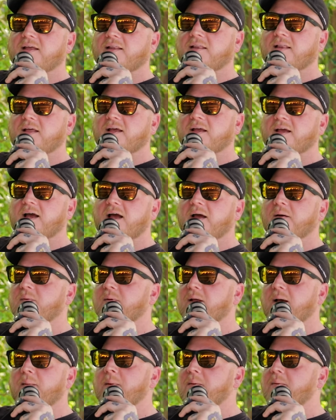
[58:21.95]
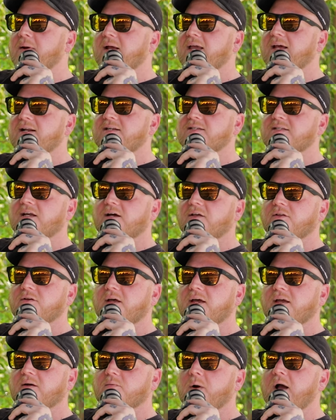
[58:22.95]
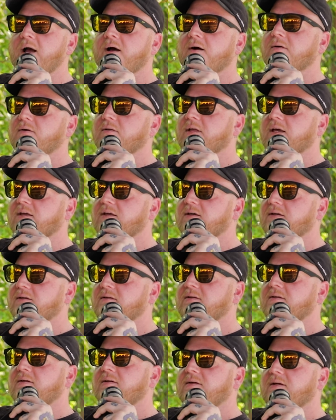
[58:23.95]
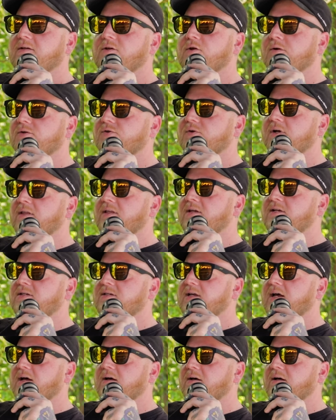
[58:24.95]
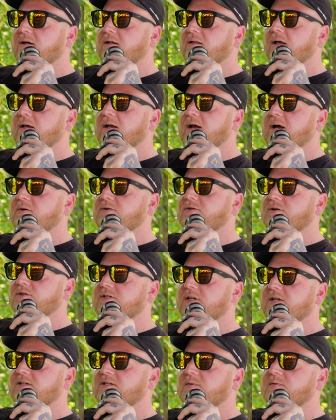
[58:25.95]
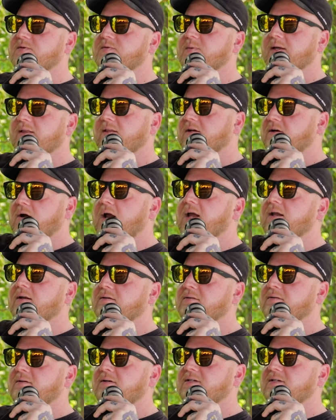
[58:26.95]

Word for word: And like I would, I remember I get a sale. They're like, "Wow, like you don't drink this? How like how are your sales numbers?" I'm like, "They're great."